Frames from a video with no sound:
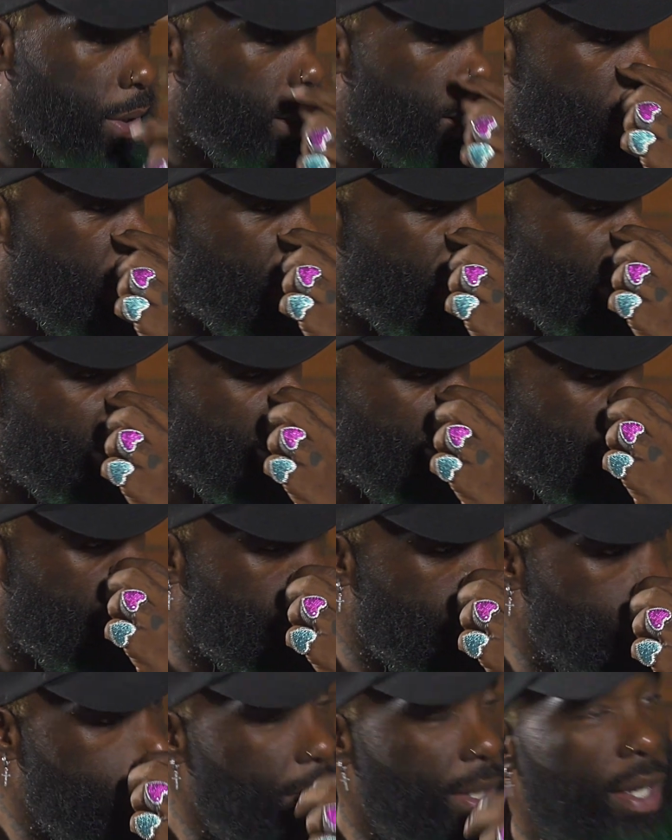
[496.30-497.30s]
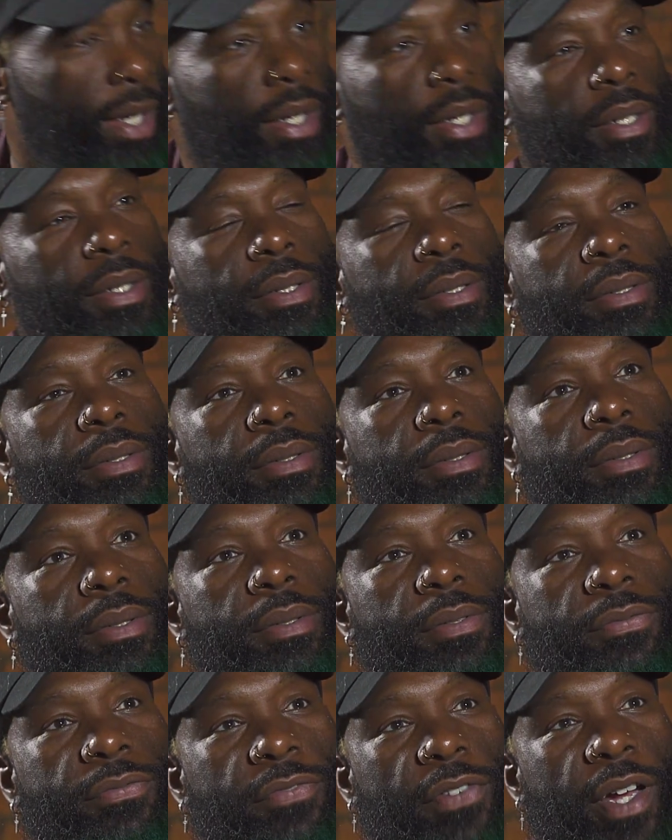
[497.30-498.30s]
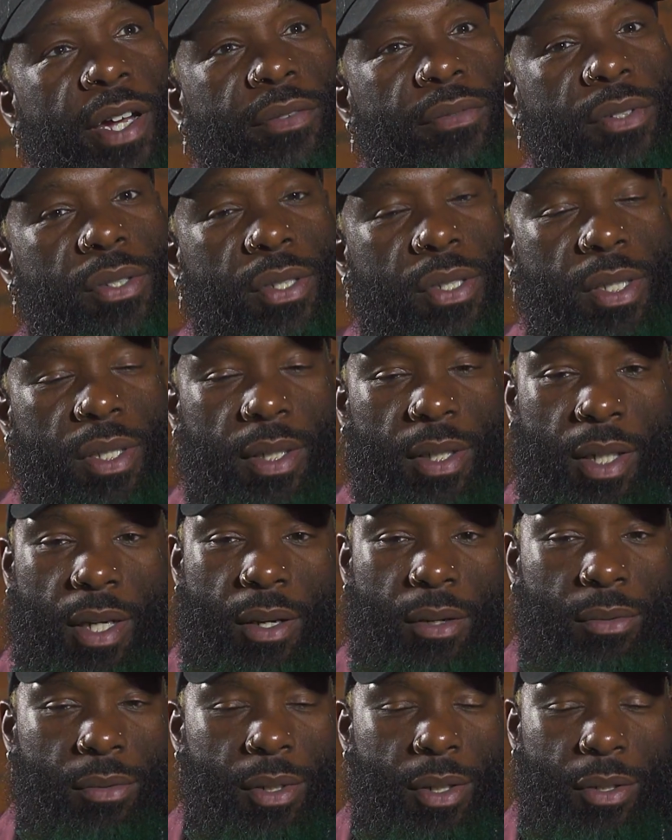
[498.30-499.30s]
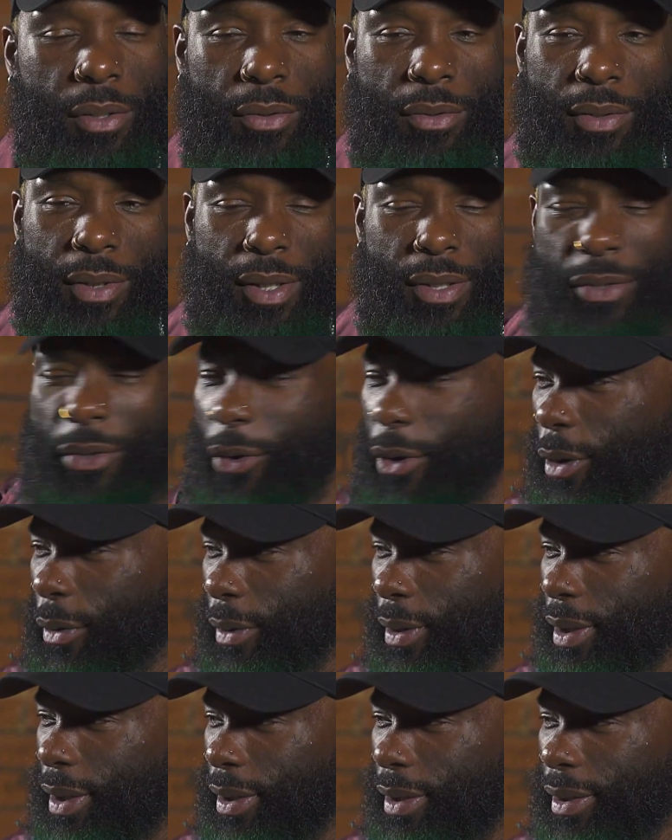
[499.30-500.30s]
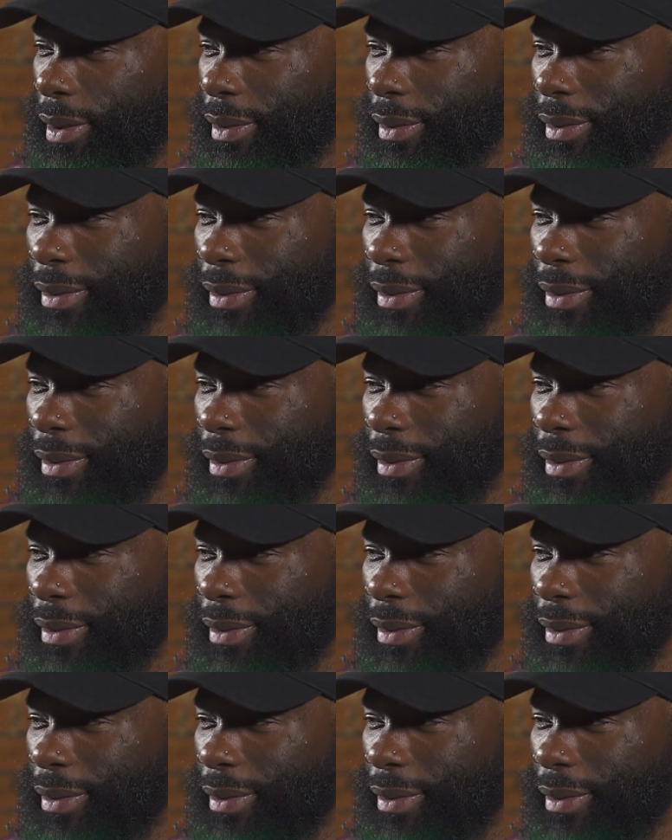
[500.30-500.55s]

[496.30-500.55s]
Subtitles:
Ah, man. Favorite city. I don't know. That's horrible, man.